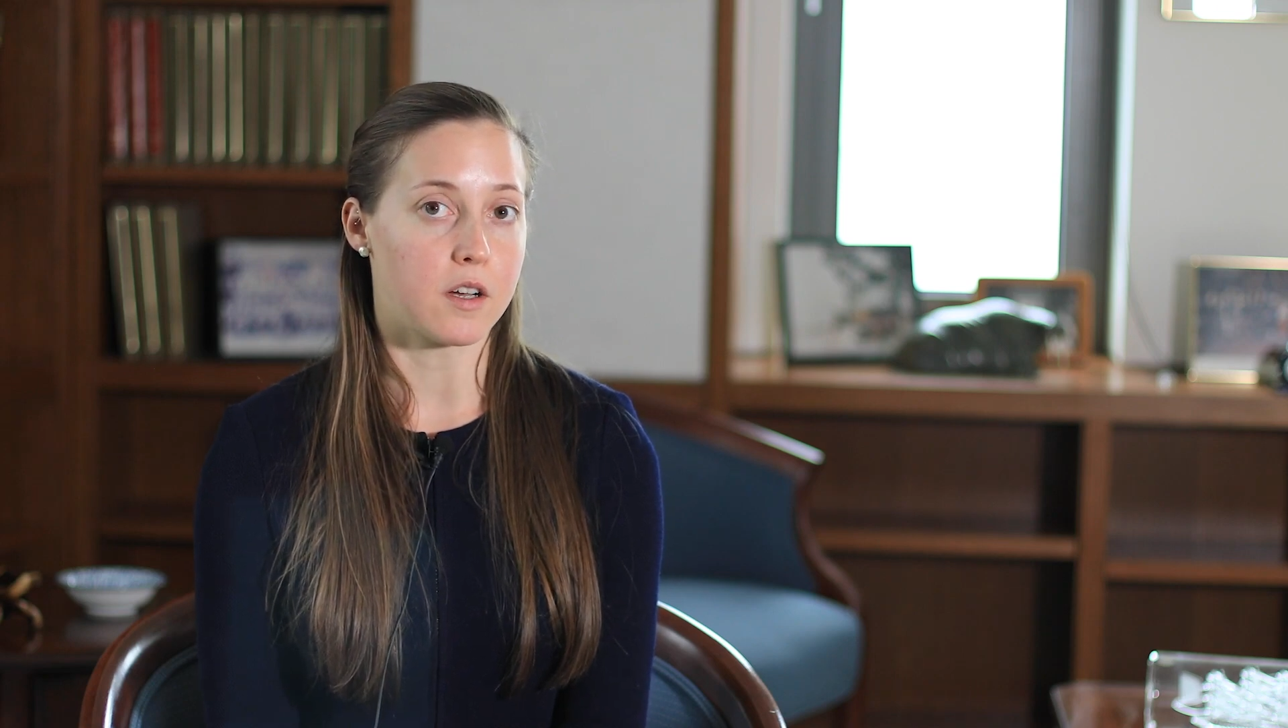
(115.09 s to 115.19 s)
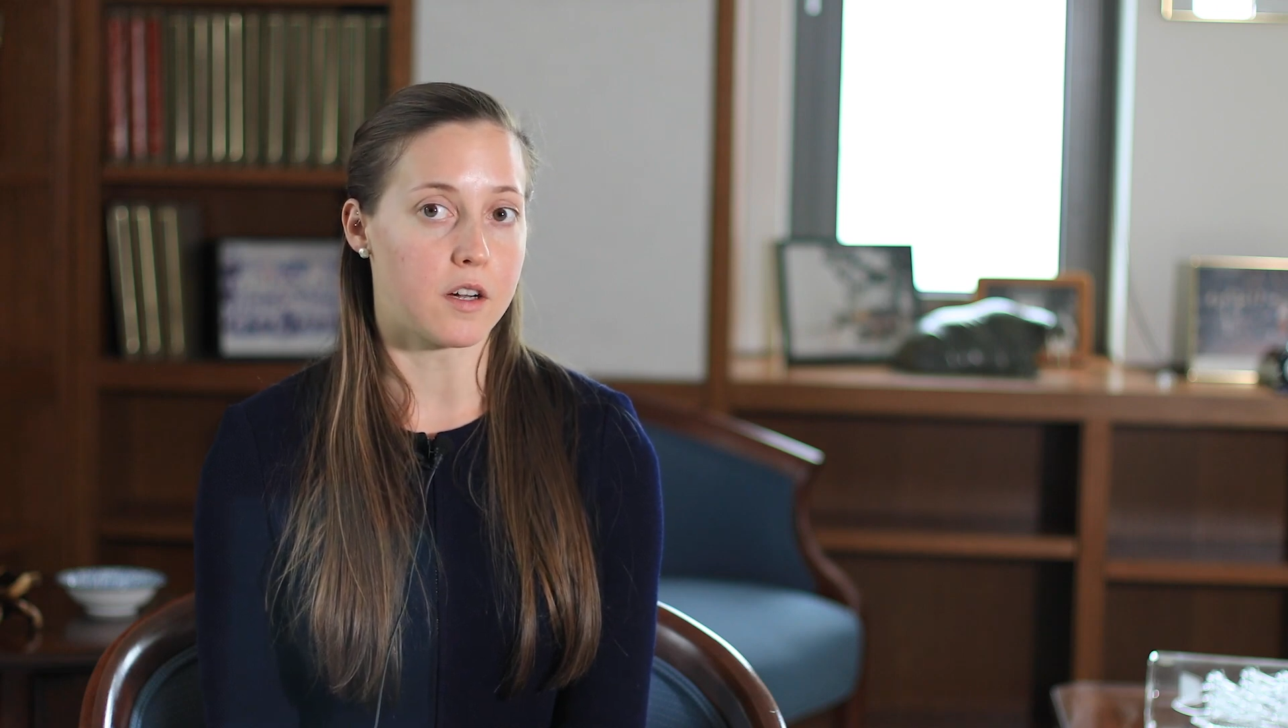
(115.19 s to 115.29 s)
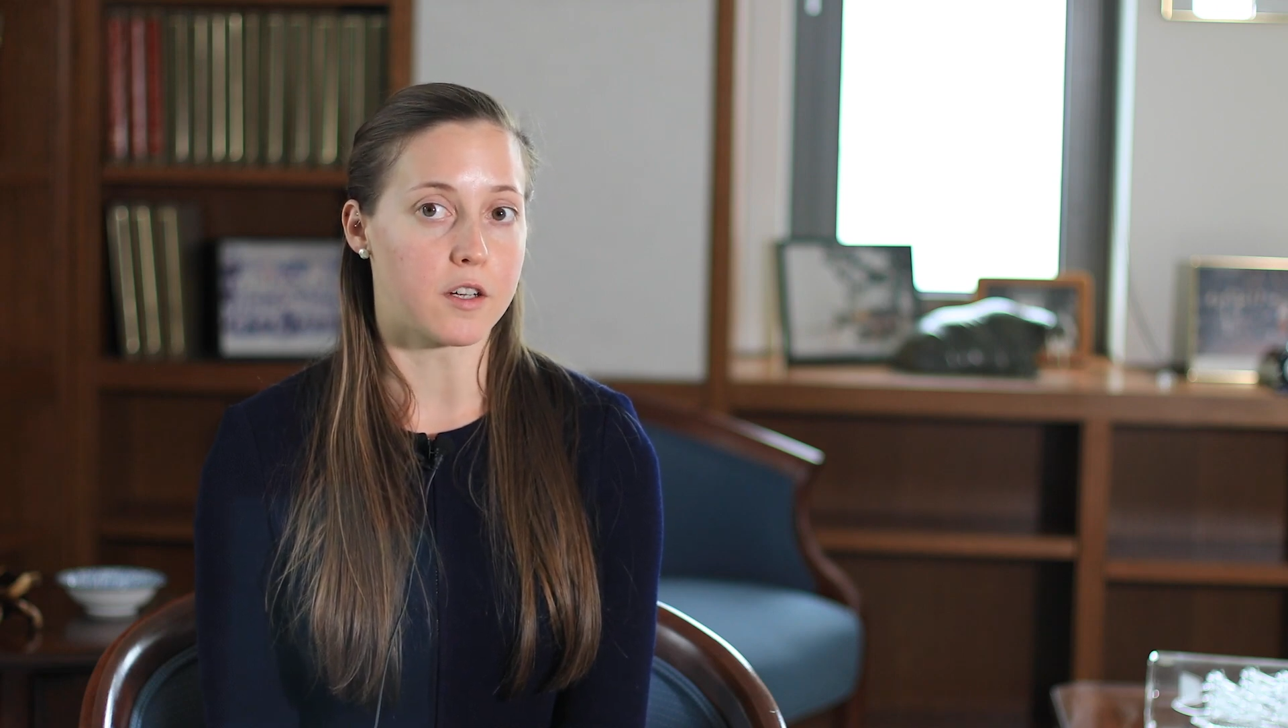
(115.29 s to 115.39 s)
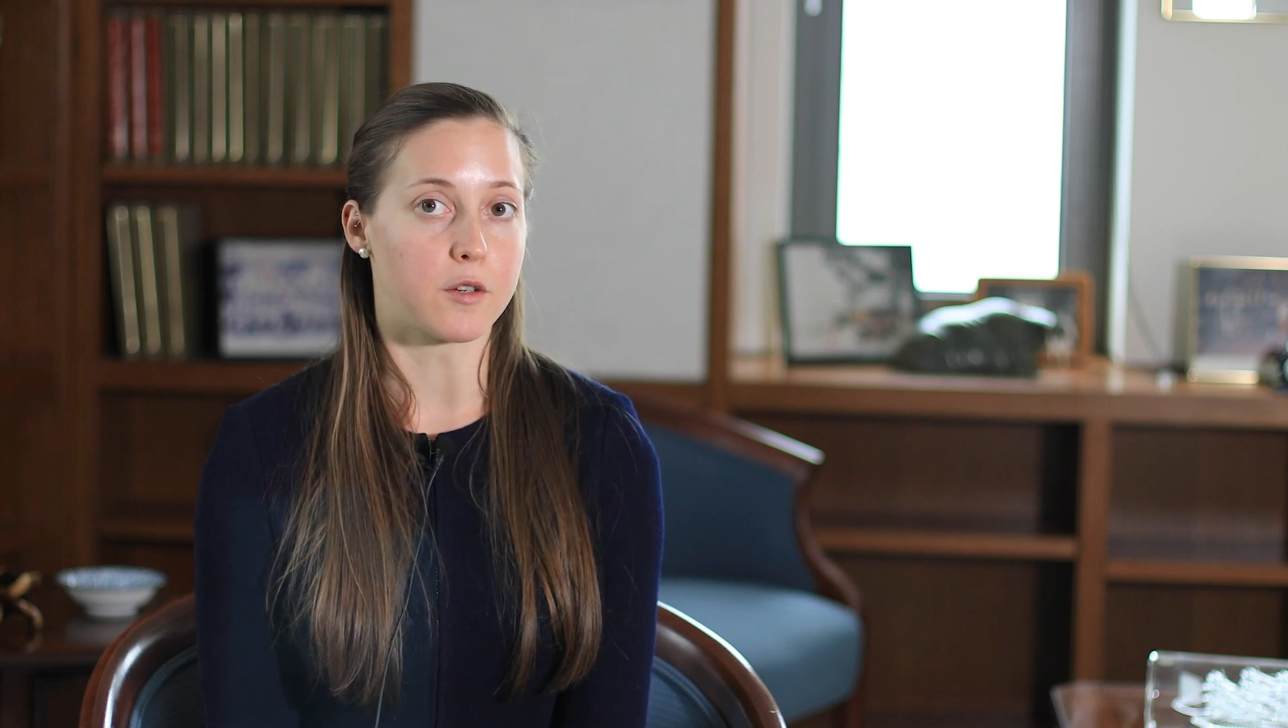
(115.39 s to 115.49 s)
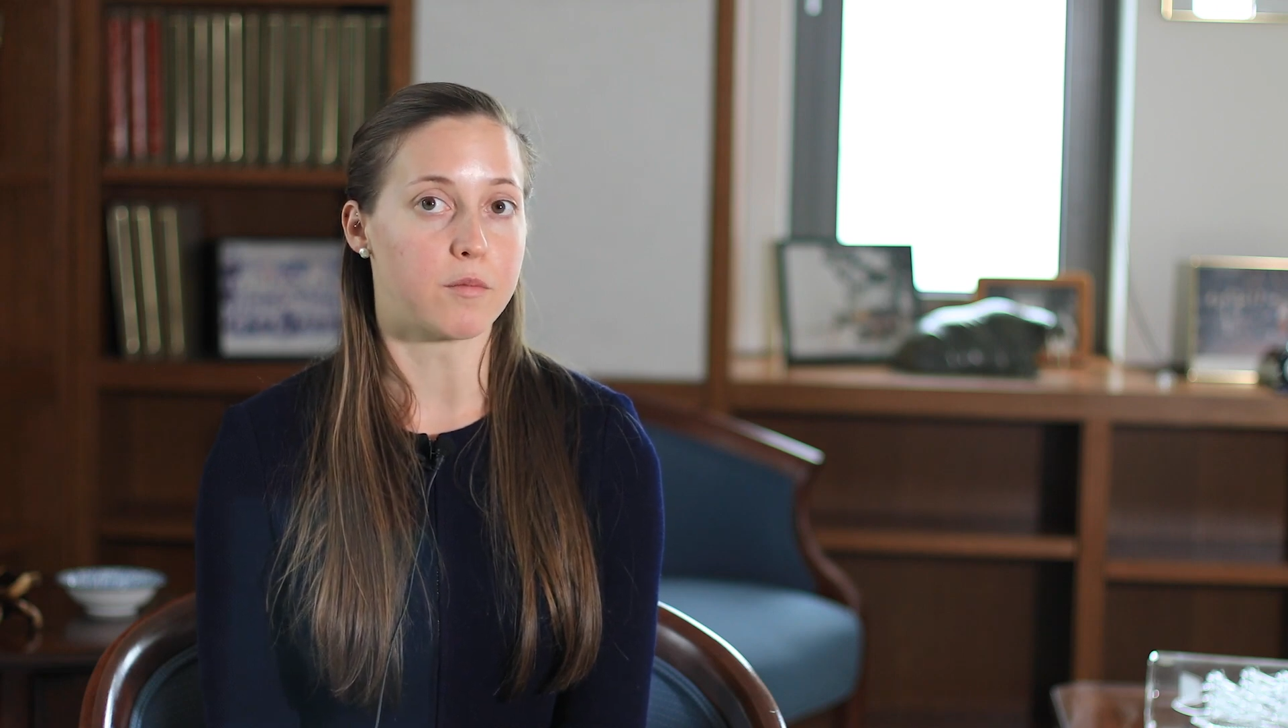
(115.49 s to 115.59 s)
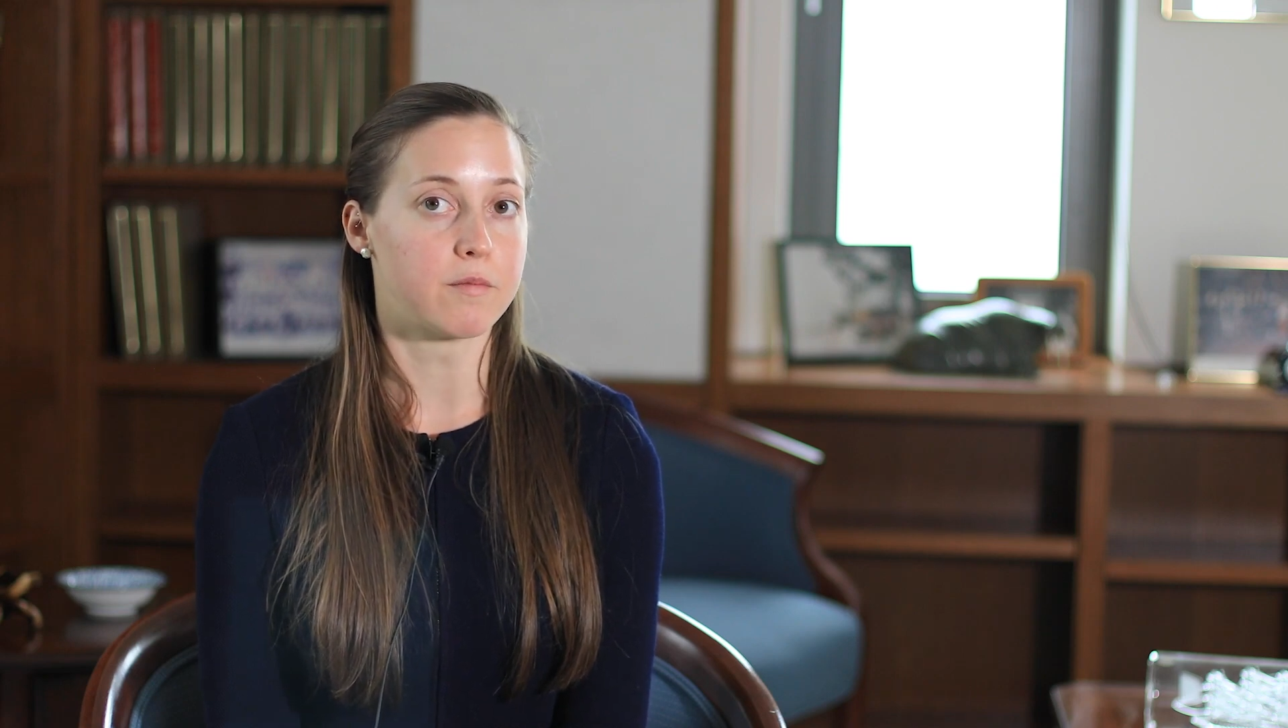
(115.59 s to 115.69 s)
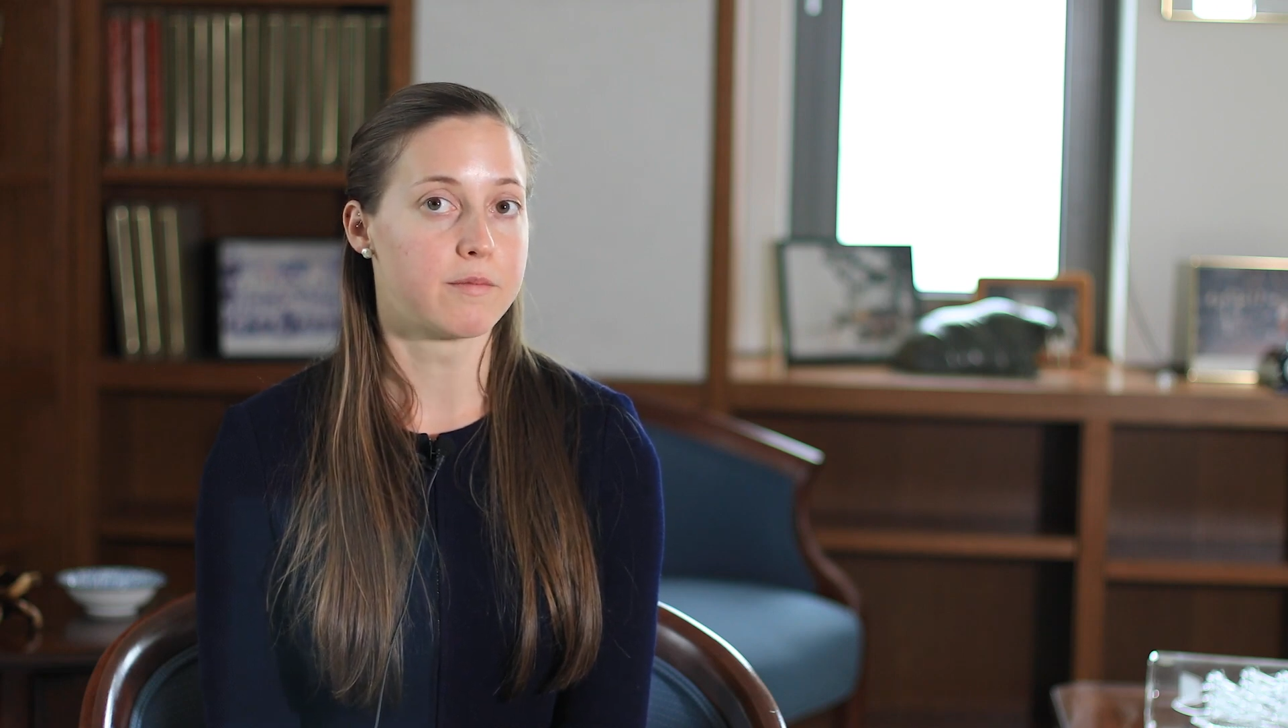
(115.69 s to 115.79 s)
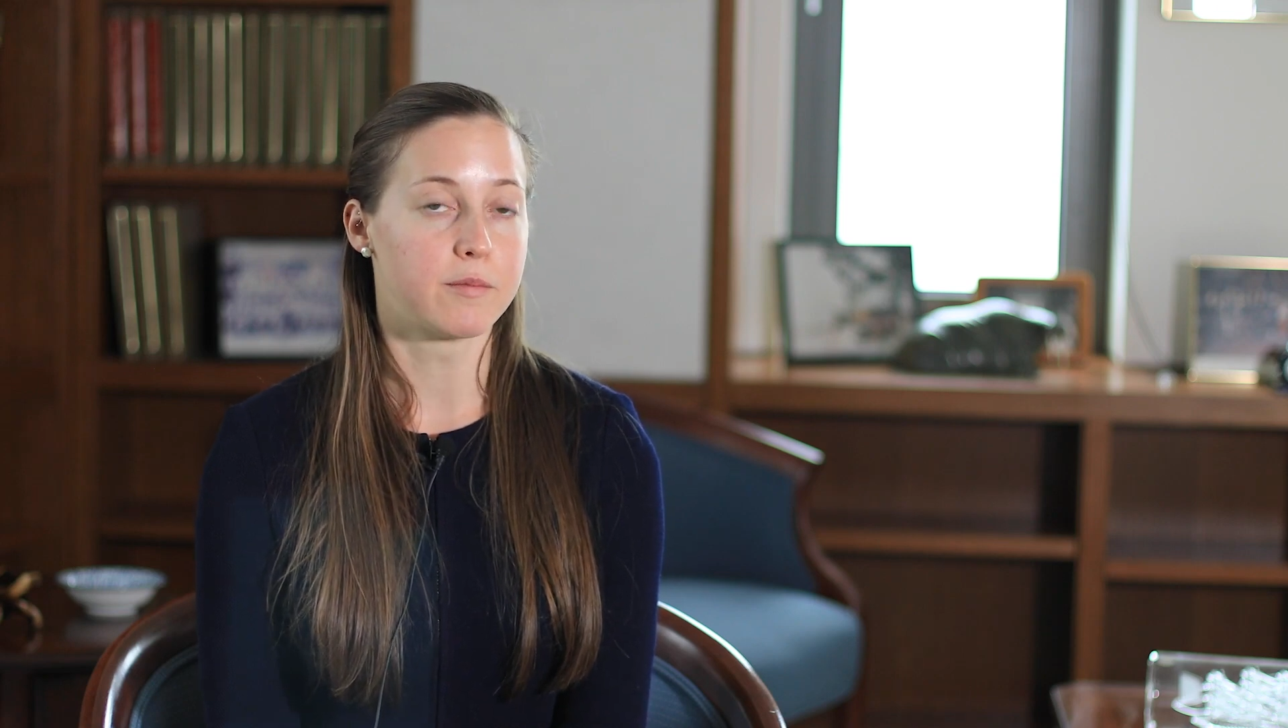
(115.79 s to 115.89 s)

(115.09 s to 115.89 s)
on